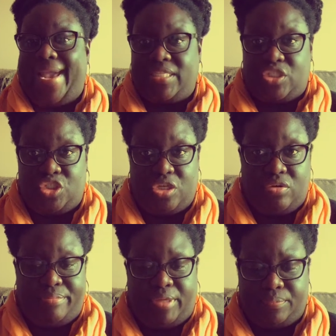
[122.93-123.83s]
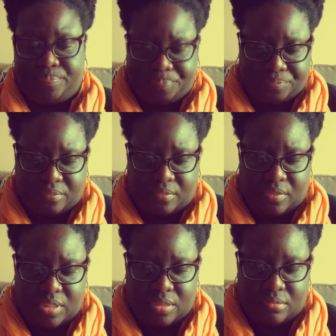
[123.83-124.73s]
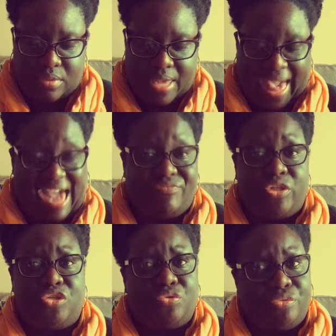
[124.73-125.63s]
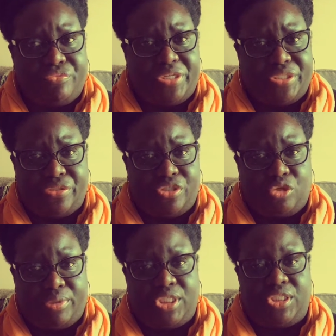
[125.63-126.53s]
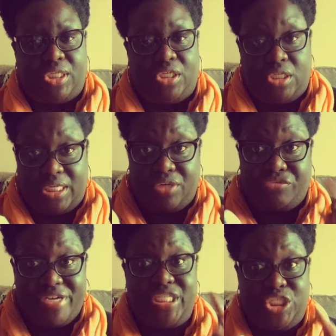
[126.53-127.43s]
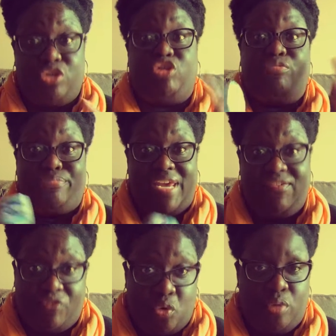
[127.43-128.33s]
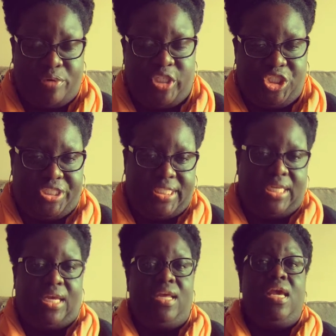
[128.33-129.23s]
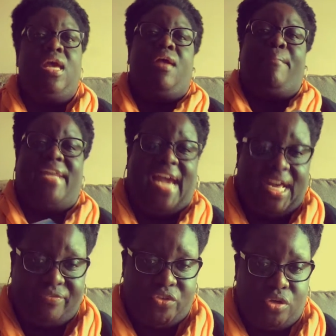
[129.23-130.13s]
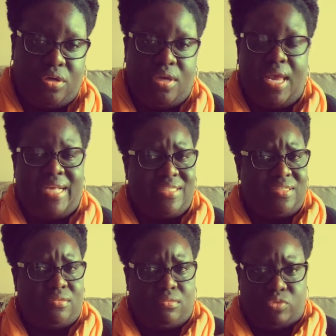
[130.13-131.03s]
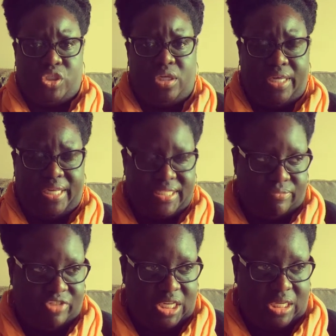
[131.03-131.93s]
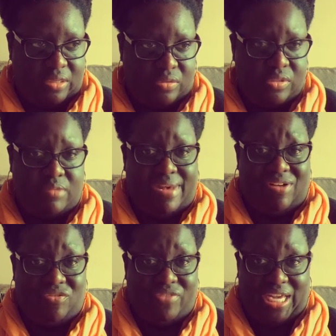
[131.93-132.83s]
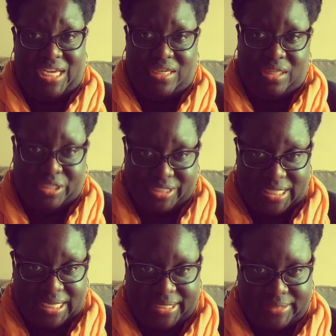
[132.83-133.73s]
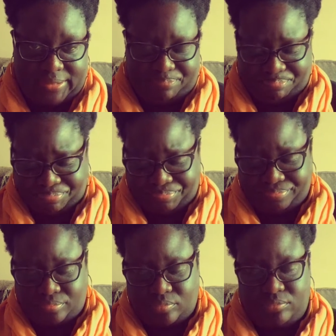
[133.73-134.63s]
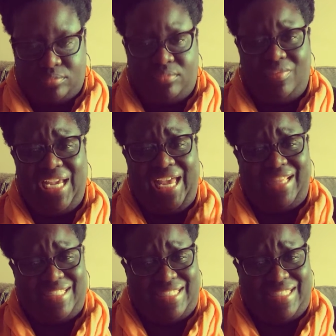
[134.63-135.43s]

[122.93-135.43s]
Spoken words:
asked a gentleman after doing research, which I should have done the research before purchasing it. But after I was looking at some videos about fake Clarisonics. And the